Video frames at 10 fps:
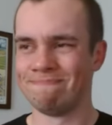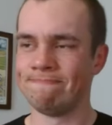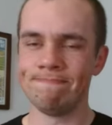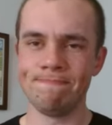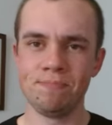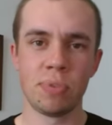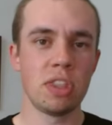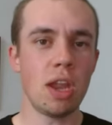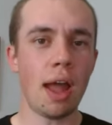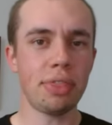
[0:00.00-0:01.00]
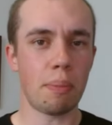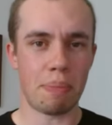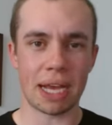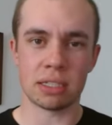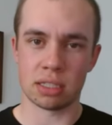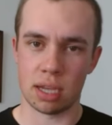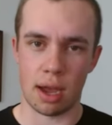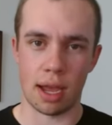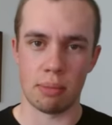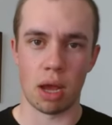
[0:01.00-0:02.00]
mm, not the best
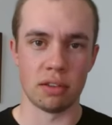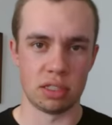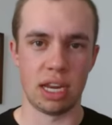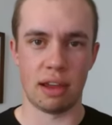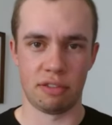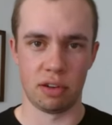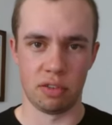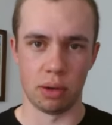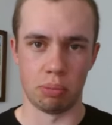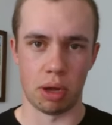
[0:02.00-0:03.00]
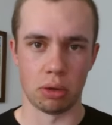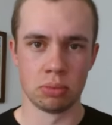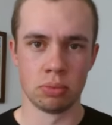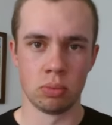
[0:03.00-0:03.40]
time of Stanford football,